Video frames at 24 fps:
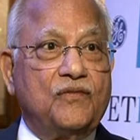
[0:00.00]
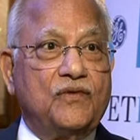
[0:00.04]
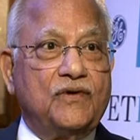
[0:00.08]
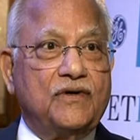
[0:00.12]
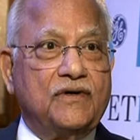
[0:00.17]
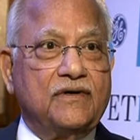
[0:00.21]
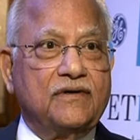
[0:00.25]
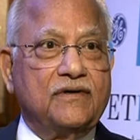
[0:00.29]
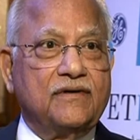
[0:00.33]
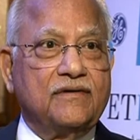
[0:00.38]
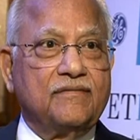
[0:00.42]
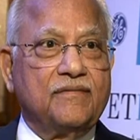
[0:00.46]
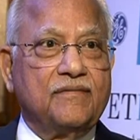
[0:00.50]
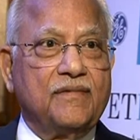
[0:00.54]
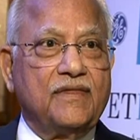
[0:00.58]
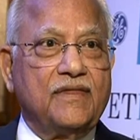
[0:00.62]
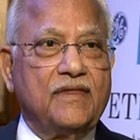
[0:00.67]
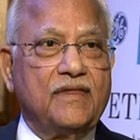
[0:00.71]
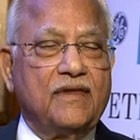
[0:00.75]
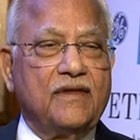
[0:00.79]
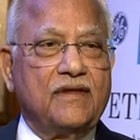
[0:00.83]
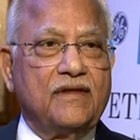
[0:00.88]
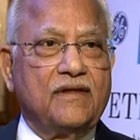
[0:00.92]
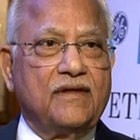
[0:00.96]
word.
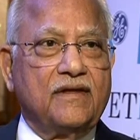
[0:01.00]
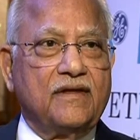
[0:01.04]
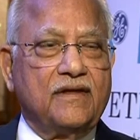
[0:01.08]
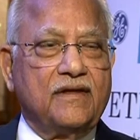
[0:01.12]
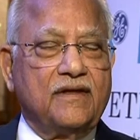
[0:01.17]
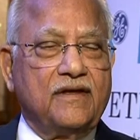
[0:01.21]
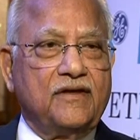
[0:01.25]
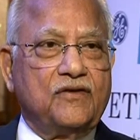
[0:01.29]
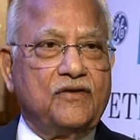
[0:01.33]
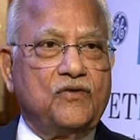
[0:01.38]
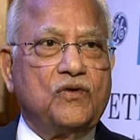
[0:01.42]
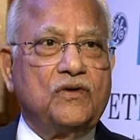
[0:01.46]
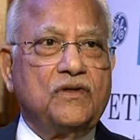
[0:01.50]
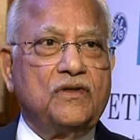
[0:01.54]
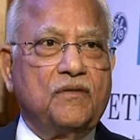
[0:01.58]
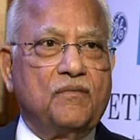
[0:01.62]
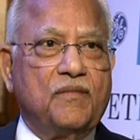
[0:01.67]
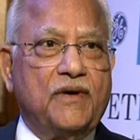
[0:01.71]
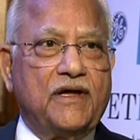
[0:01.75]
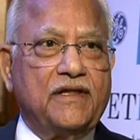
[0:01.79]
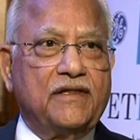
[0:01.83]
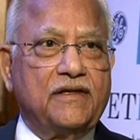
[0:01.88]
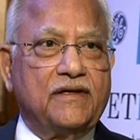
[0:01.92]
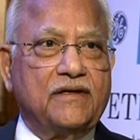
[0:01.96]
He told the
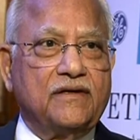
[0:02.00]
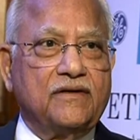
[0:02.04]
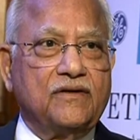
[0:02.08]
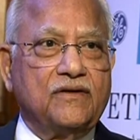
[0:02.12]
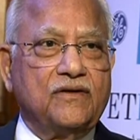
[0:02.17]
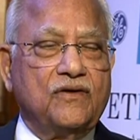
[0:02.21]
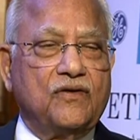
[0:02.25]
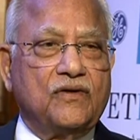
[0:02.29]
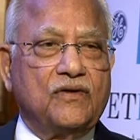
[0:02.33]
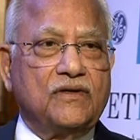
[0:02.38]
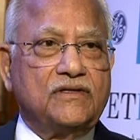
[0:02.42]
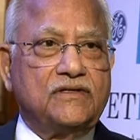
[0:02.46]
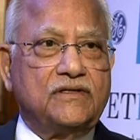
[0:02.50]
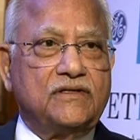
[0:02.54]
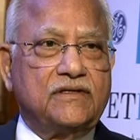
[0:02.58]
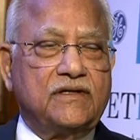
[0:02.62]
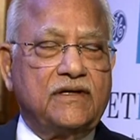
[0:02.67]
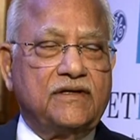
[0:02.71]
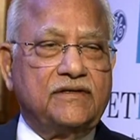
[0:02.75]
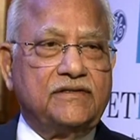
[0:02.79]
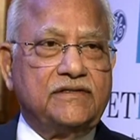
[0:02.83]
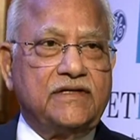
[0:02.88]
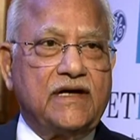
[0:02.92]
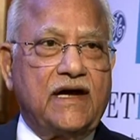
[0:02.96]
mother, your
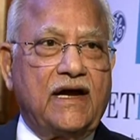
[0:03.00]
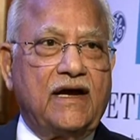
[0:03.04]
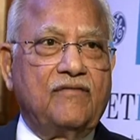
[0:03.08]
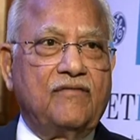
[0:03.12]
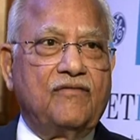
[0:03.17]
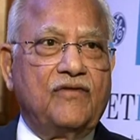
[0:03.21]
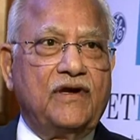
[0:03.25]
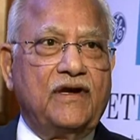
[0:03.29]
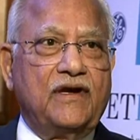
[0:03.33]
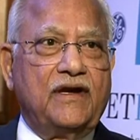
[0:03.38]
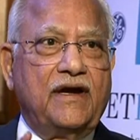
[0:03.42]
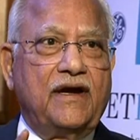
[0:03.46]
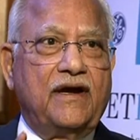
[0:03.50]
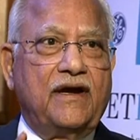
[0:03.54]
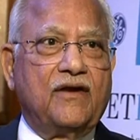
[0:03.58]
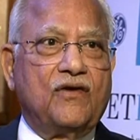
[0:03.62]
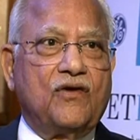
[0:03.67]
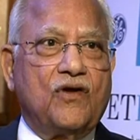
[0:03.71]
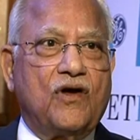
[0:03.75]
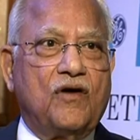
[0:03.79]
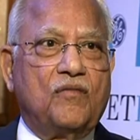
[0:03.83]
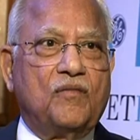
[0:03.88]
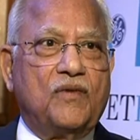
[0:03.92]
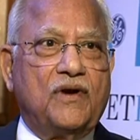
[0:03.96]
child will lead a
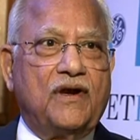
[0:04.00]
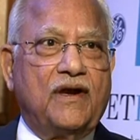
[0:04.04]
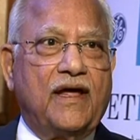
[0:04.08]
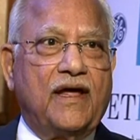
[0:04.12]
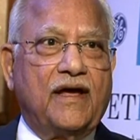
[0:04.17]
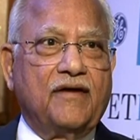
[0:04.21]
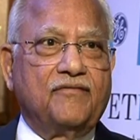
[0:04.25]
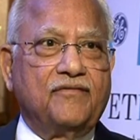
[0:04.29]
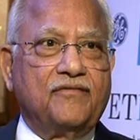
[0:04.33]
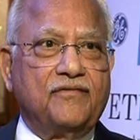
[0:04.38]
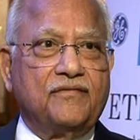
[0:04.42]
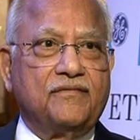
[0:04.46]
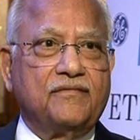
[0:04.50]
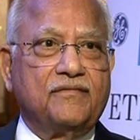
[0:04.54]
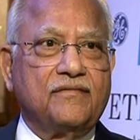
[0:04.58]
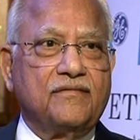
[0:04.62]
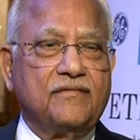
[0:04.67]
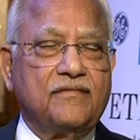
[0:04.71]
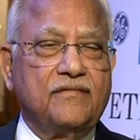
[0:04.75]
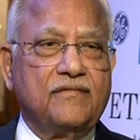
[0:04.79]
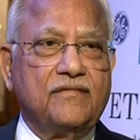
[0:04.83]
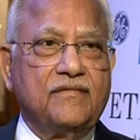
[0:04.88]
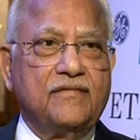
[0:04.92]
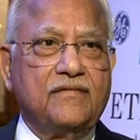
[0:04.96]
normal life.
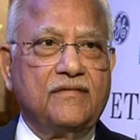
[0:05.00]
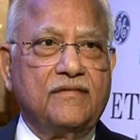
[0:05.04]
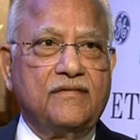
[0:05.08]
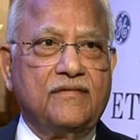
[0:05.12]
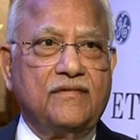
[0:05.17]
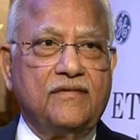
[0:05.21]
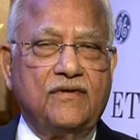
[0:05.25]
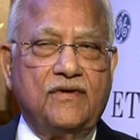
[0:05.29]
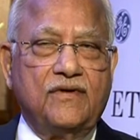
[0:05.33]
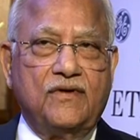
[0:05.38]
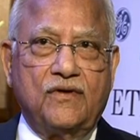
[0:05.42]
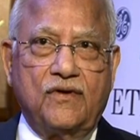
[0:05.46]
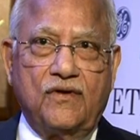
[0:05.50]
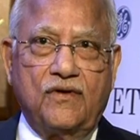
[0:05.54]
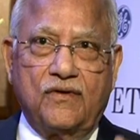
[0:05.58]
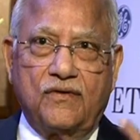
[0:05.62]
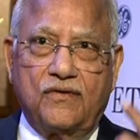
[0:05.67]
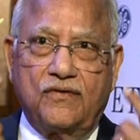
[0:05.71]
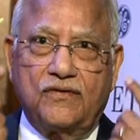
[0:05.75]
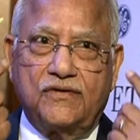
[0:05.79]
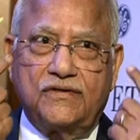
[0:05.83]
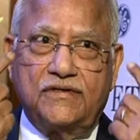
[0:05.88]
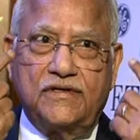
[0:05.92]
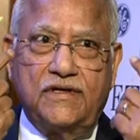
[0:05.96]
You know, you
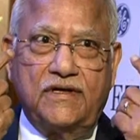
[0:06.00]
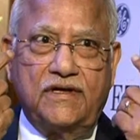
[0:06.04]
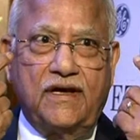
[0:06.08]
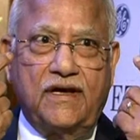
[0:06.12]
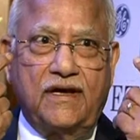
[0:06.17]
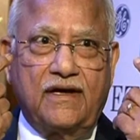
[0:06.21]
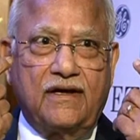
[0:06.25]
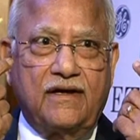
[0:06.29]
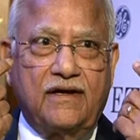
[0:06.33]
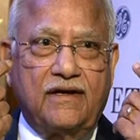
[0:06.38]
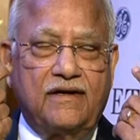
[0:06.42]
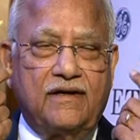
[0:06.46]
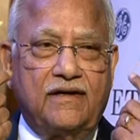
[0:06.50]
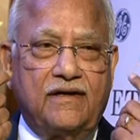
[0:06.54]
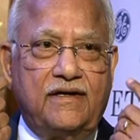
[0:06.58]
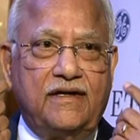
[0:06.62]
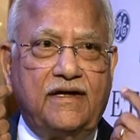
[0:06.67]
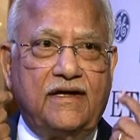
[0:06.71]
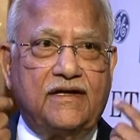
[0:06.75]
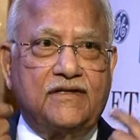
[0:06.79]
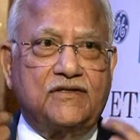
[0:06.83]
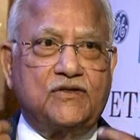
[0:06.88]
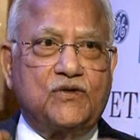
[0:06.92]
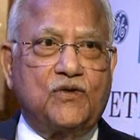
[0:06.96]
could see
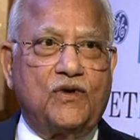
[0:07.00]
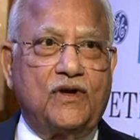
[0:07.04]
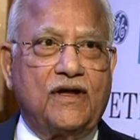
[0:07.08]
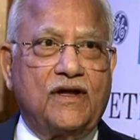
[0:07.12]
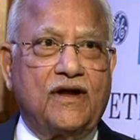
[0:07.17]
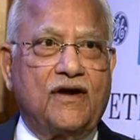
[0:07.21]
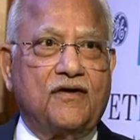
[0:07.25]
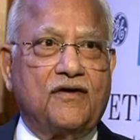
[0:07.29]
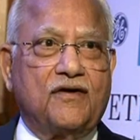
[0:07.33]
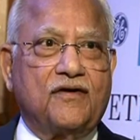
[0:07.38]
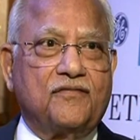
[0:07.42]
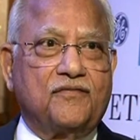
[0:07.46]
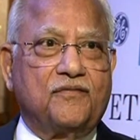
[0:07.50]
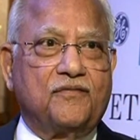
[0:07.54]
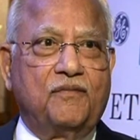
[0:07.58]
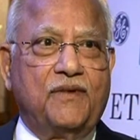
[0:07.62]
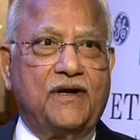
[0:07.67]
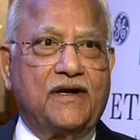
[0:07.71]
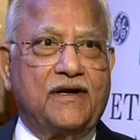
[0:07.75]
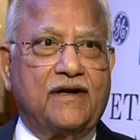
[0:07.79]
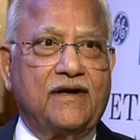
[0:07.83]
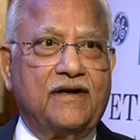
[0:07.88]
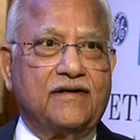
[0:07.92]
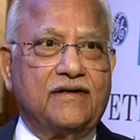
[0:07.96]
tears rolling out of
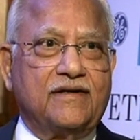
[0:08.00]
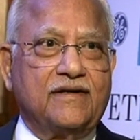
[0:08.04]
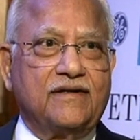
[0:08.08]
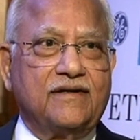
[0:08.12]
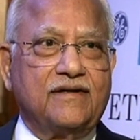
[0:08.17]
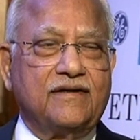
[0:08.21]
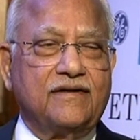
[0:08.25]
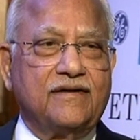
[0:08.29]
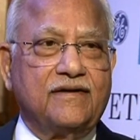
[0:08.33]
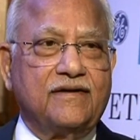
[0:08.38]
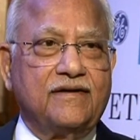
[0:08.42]
Bill Clinton.